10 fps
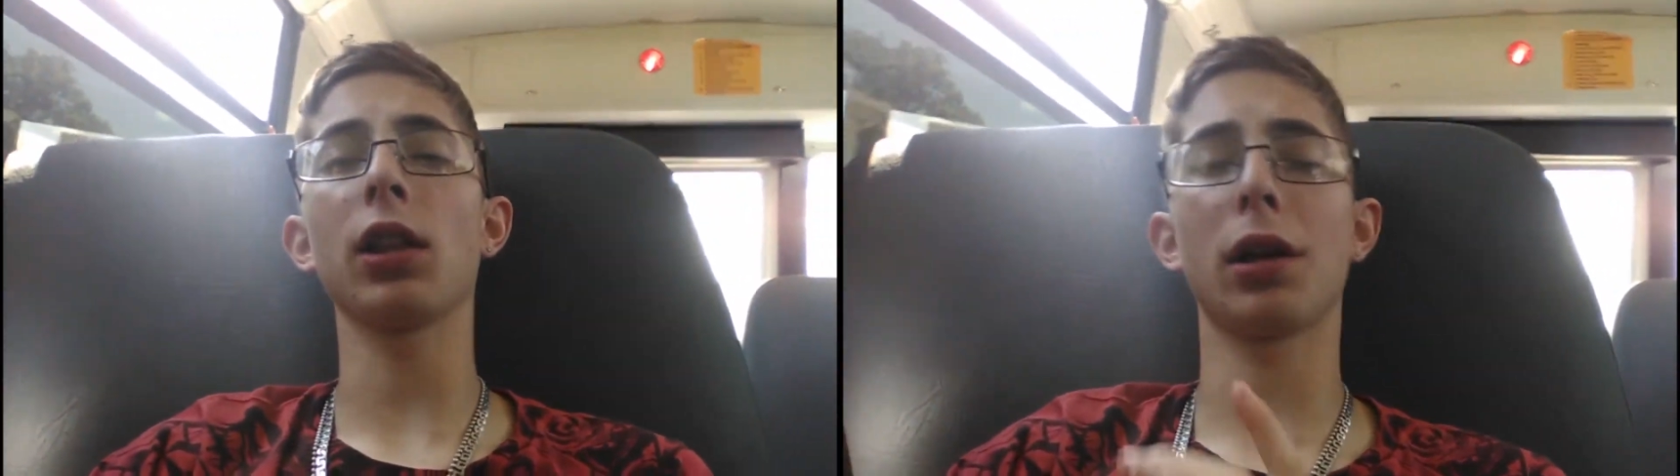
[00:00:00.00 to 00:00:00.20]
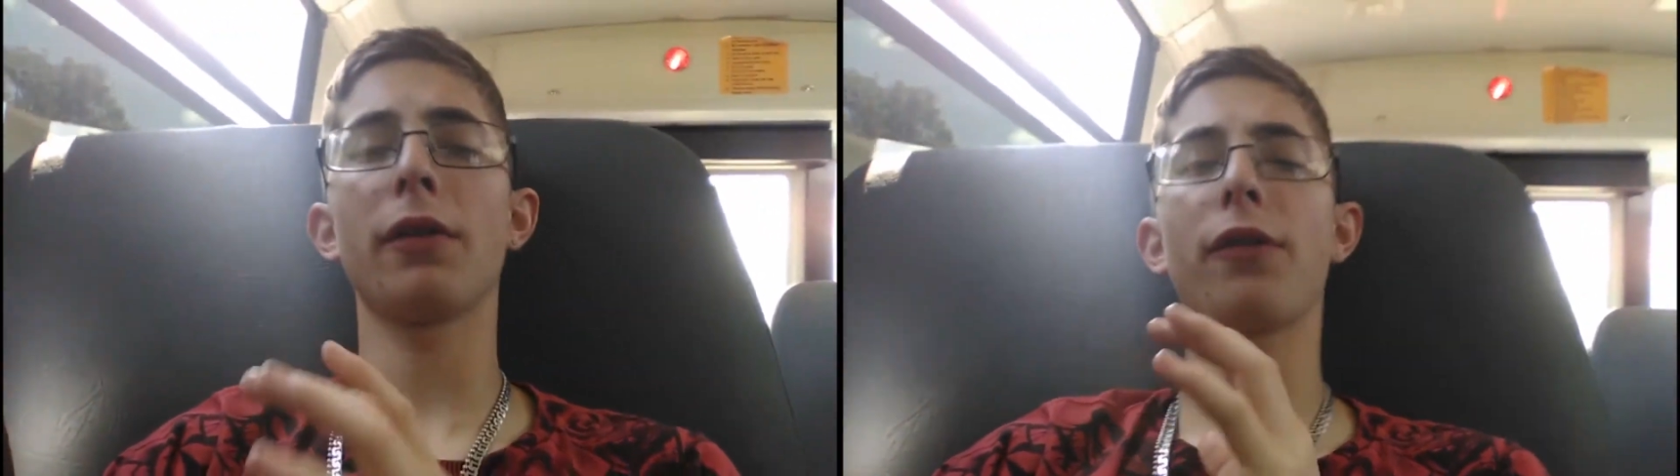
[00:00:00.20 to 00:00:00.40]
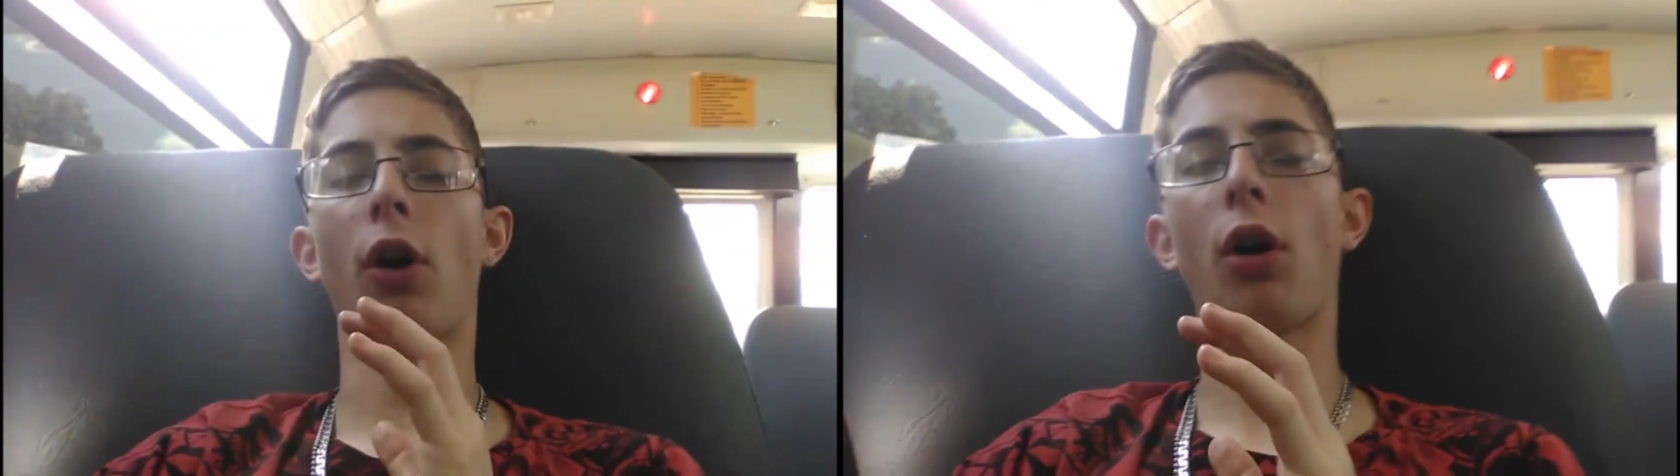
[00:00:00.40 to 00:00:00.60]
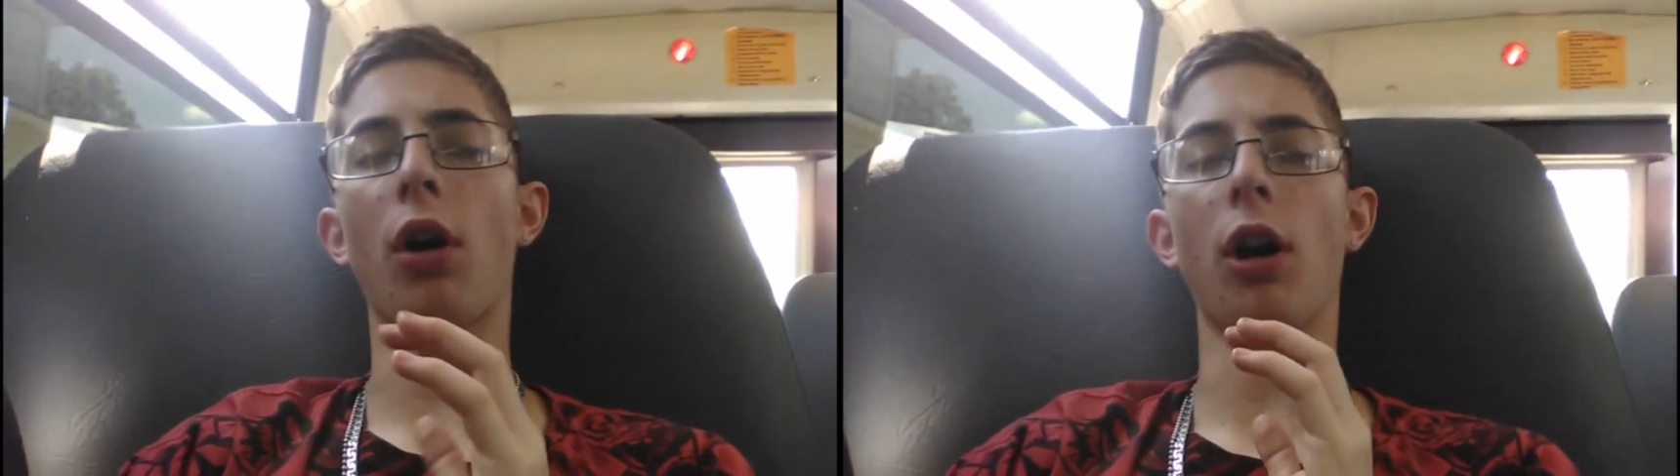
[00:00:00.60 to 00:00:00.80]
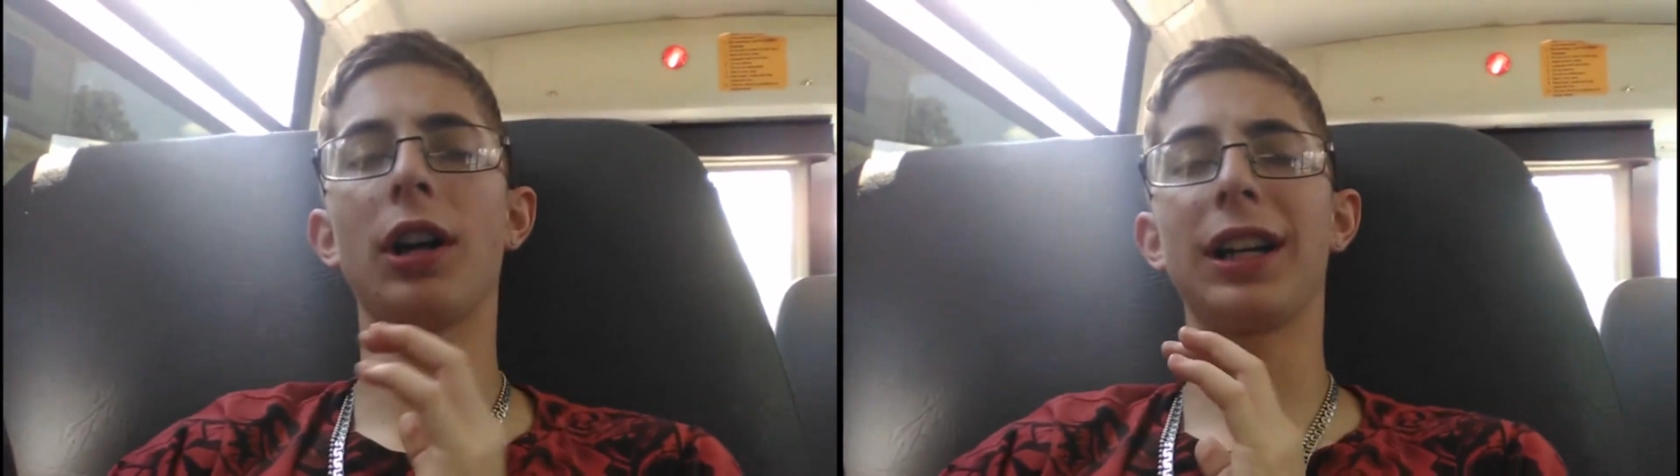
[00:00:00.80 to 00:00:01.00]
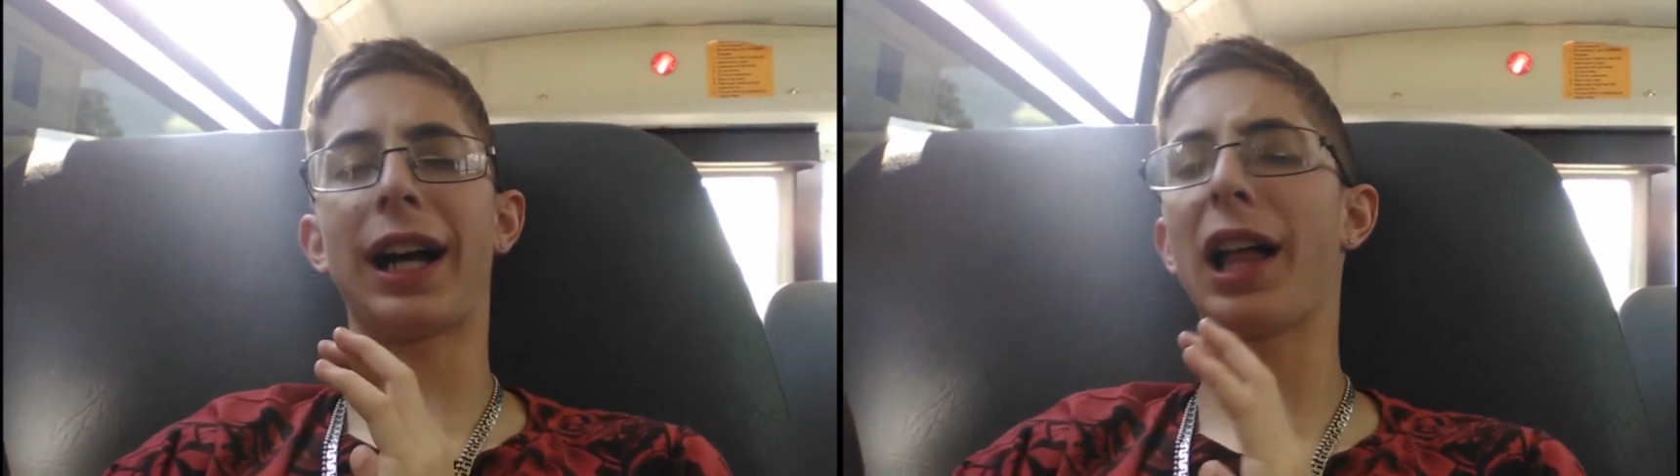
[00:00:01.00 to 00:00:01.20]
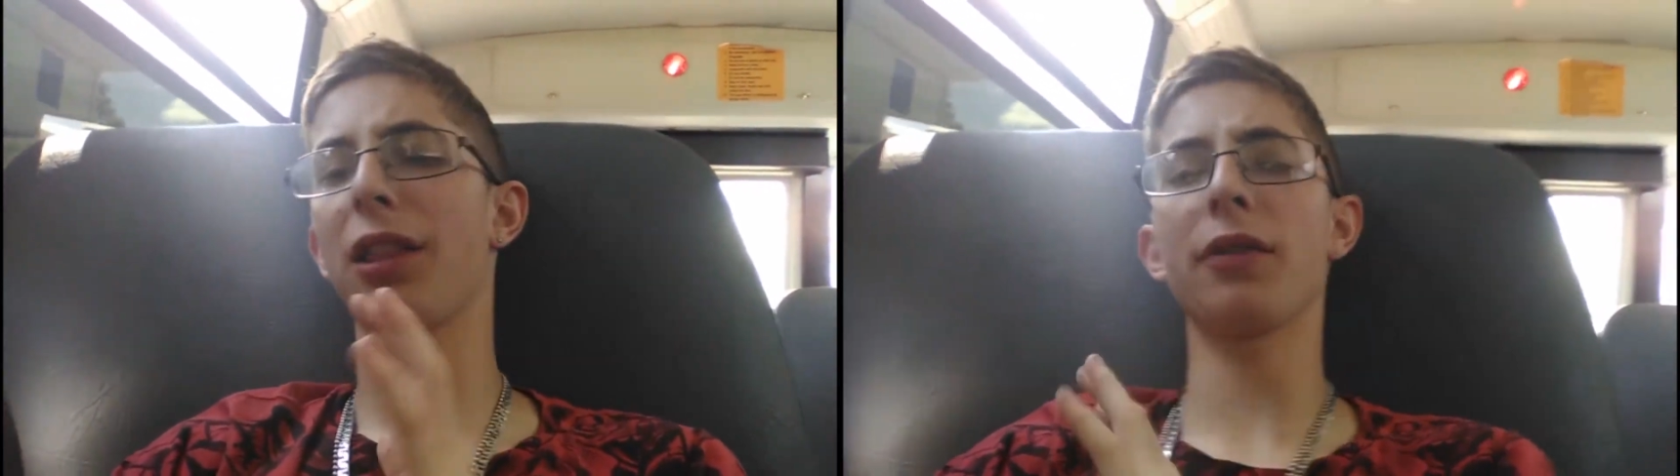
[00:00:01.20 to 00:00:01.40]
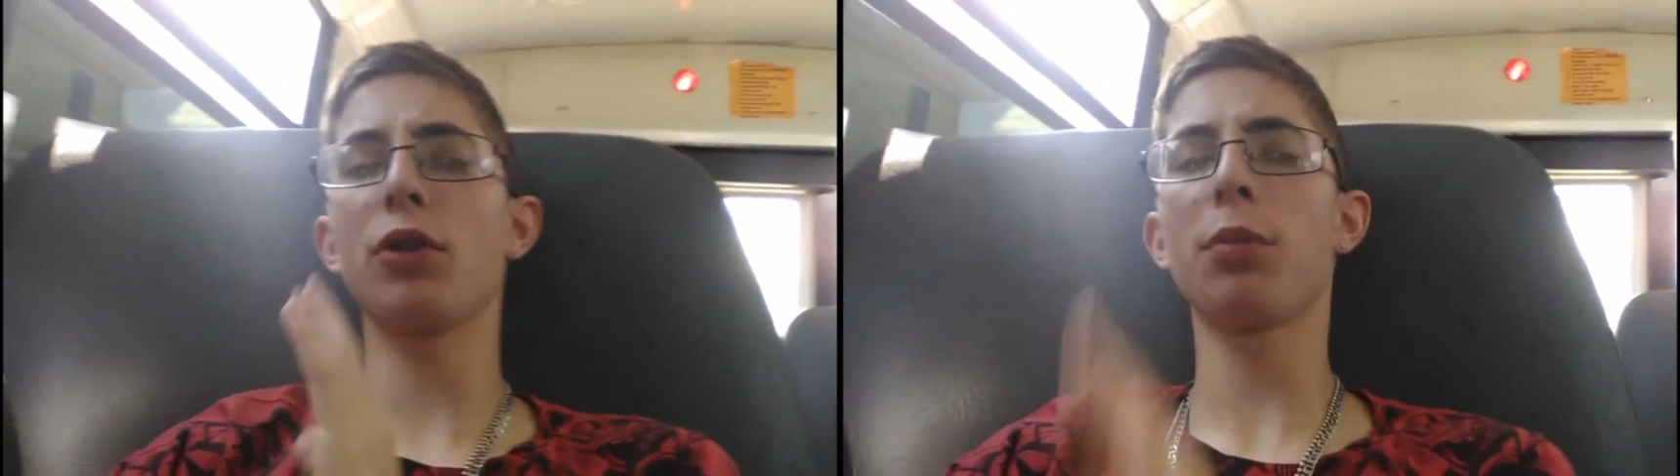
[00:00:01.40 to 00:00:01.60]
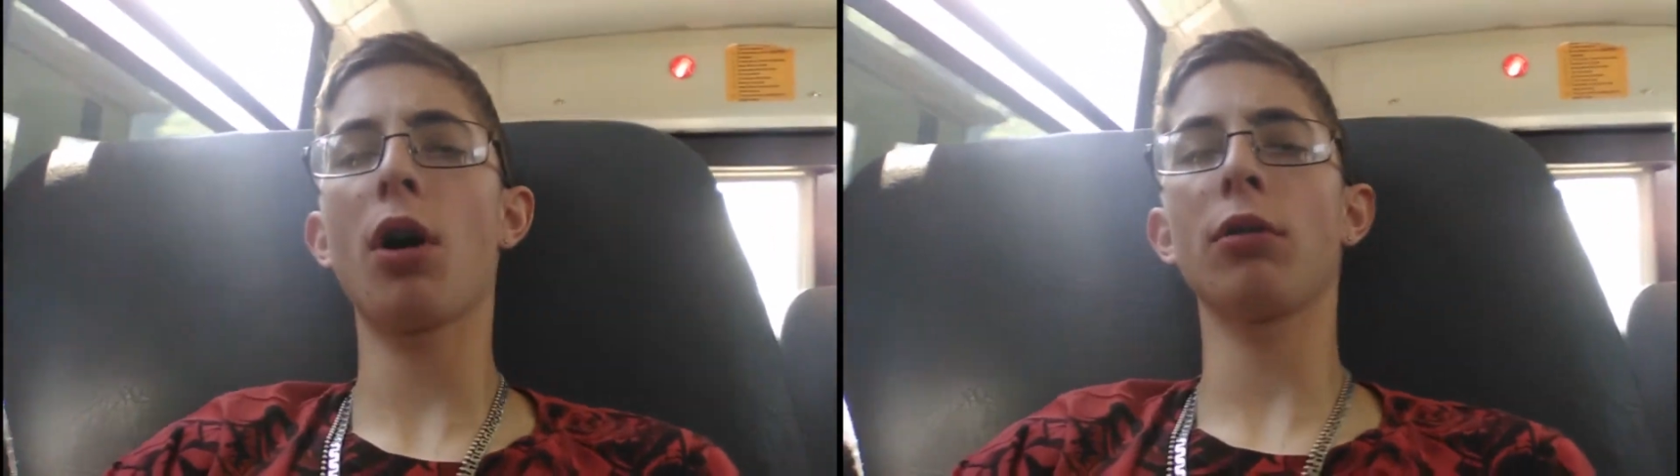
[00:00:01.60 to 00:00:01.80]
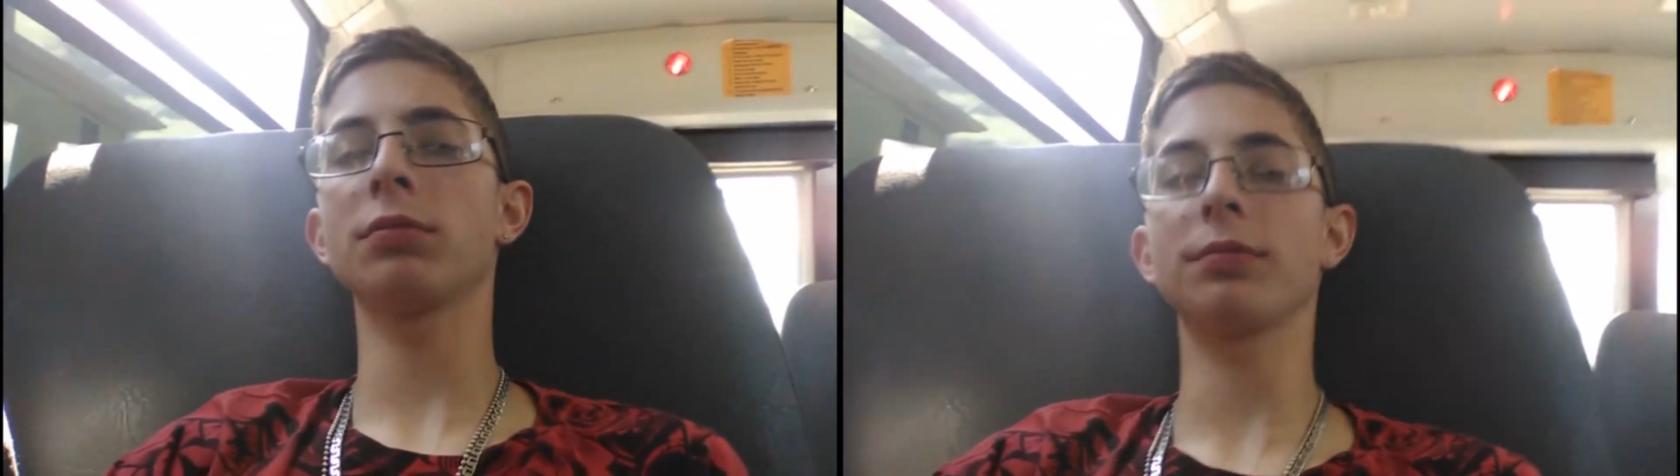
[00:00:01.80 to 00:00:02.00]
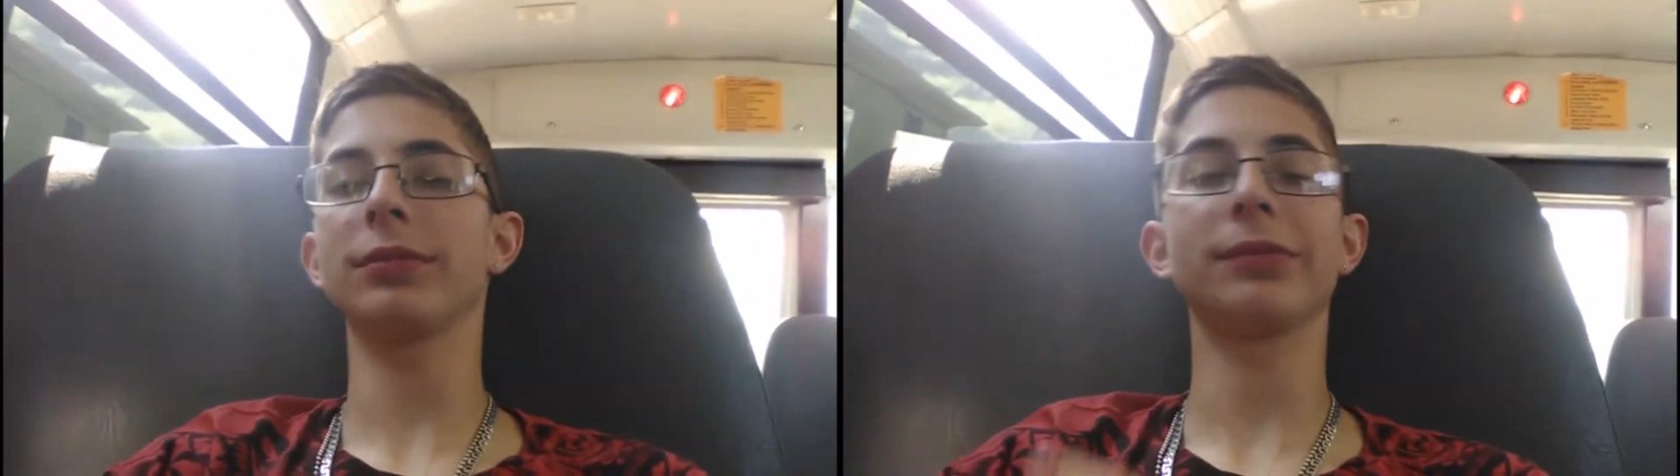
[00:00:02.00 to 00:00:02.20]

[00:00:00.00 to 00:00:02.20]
love you, bro.